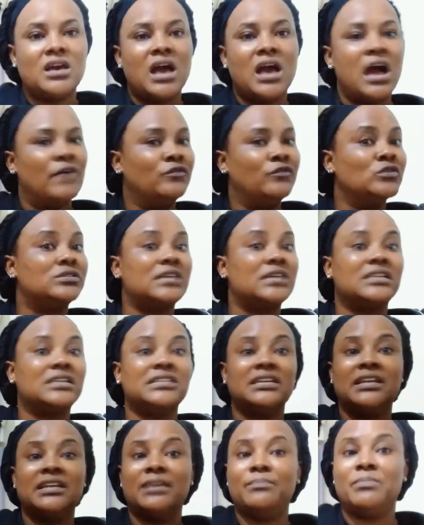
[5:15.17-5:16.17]
Have you
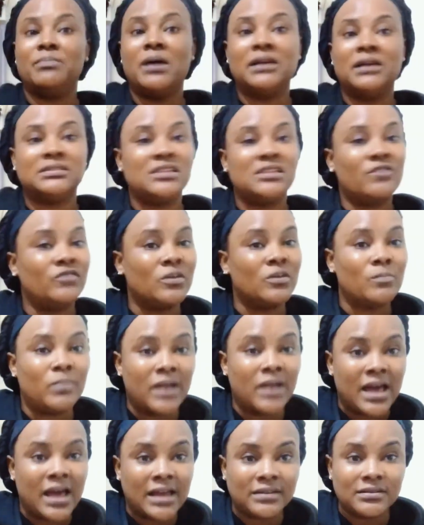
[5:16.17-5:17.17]
started a saving
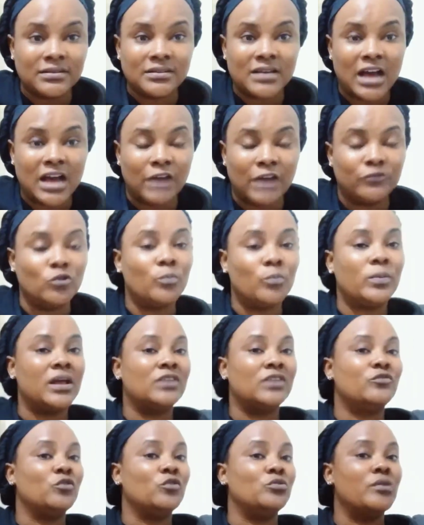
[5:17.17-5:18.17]
plan? Have you
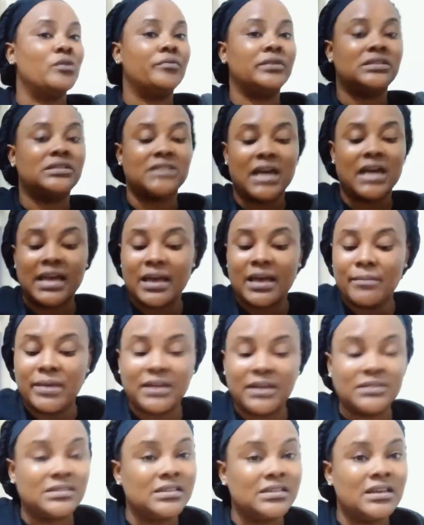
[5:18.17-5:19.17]
planned for your
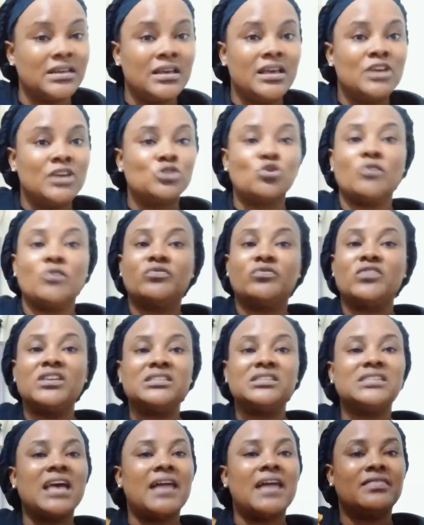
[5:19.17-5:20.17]
retirement? So
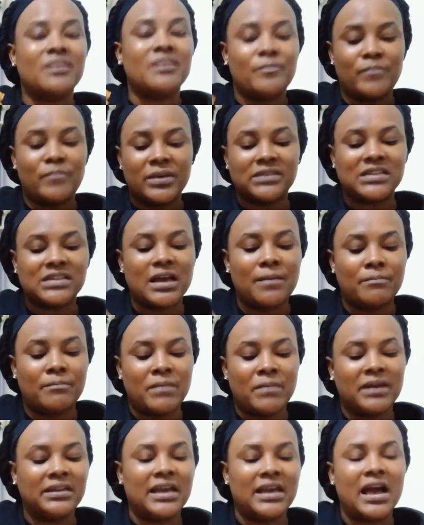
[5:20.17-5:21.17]
these are the better
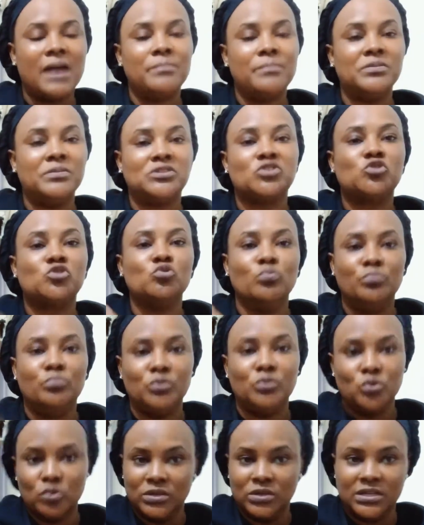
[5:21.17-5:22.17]
money habits to
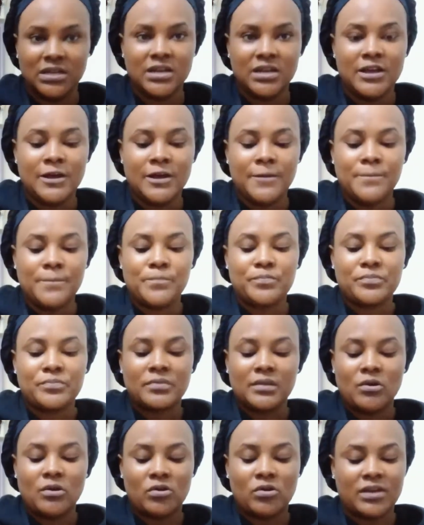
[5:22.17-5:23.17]
build.
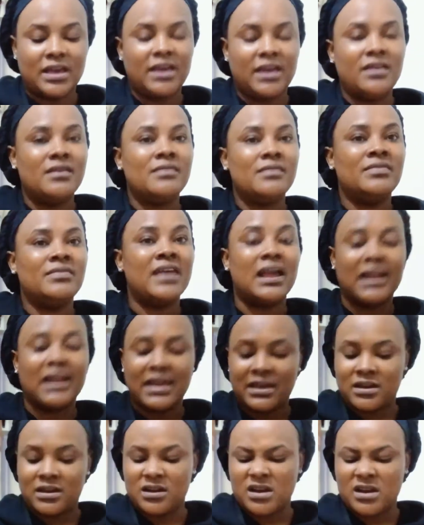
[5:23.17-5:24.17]
Okay? They are
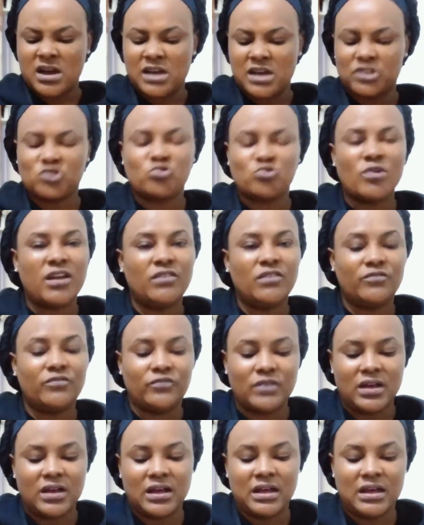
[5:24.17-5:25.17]
like
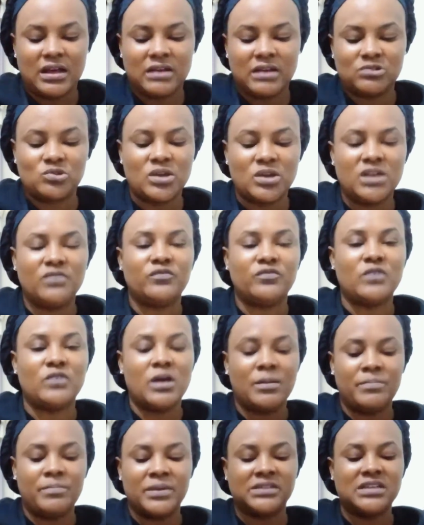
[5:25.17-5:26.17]
12
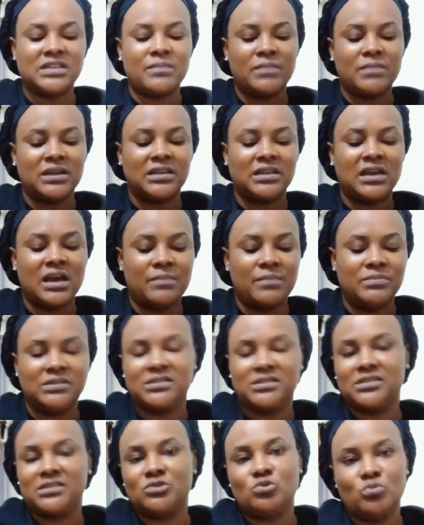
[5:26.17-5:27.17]
better money
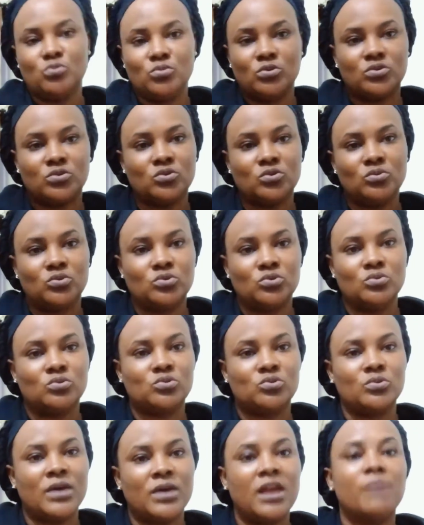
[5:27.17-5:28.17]
habits
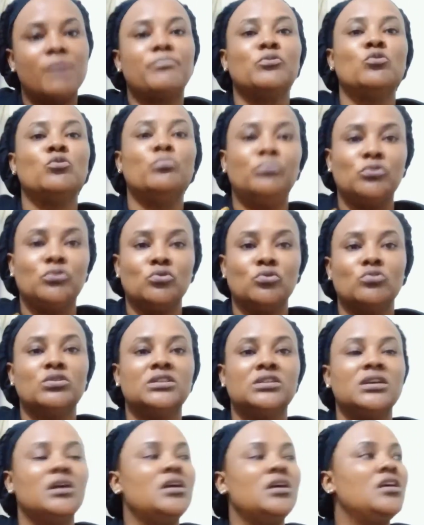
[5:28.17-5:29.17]
to help you
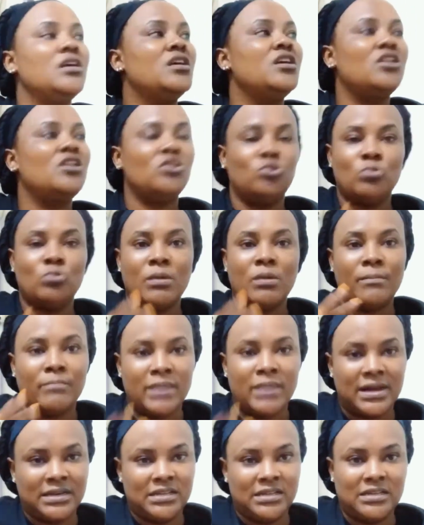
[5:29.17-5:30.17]
build your
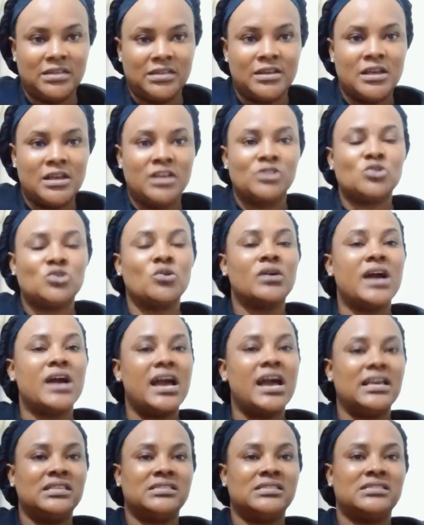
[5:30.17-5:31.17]
money. So
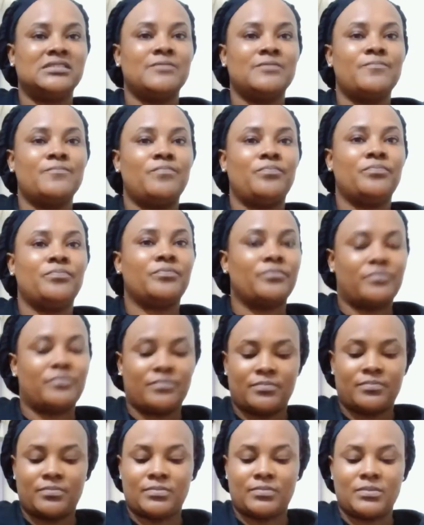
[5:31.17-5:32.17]
guys,
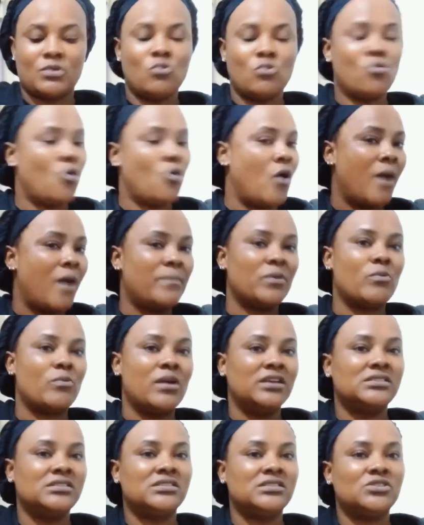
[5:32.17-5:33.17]
uko wapi kwa
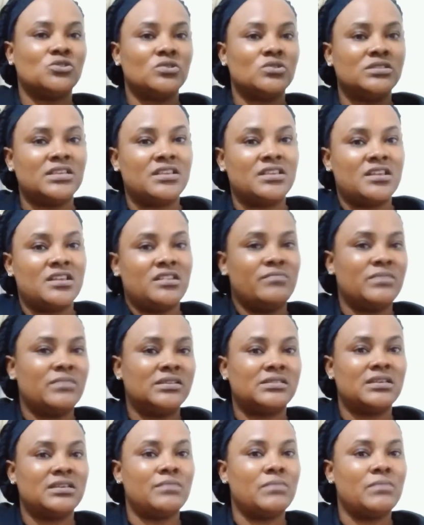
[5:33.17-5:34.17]
hizi zone zenye
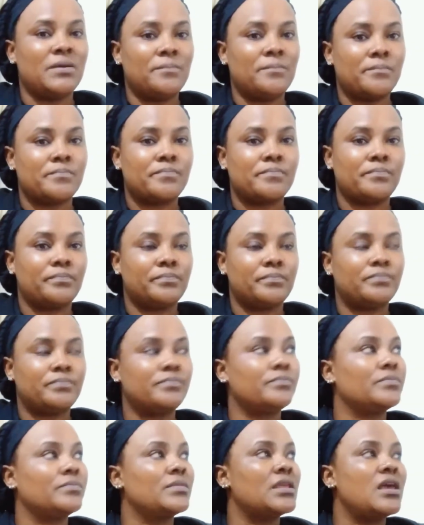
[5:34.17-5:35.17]
nimesema?
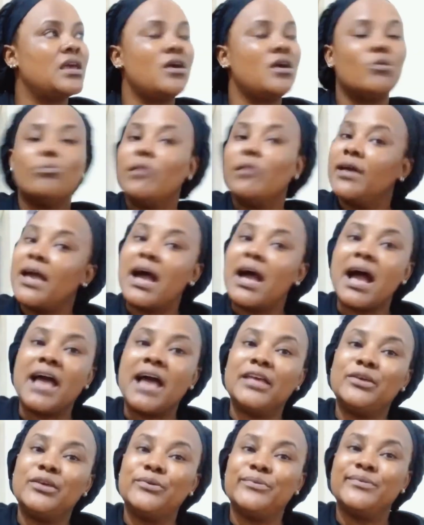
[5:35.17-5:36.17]
Where are
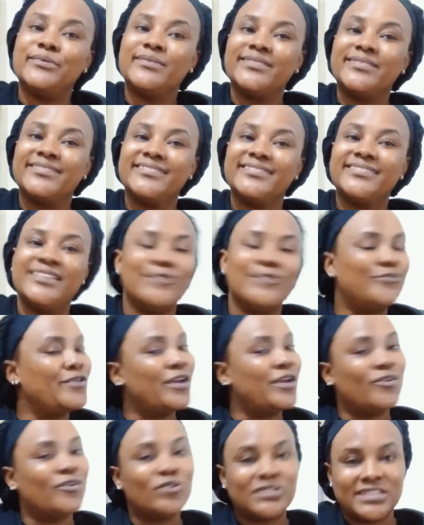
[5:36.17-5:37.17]
you? If you
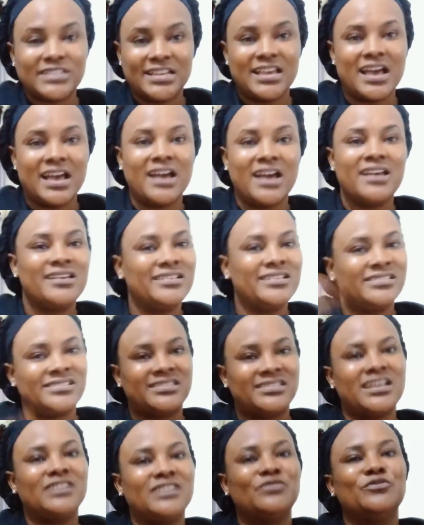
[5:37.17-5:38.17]
are not here,
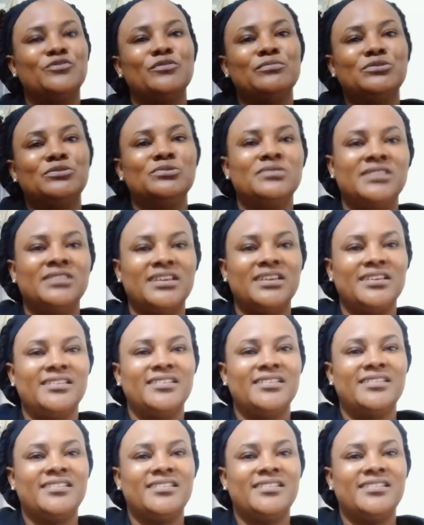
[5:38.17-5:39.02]
start from today.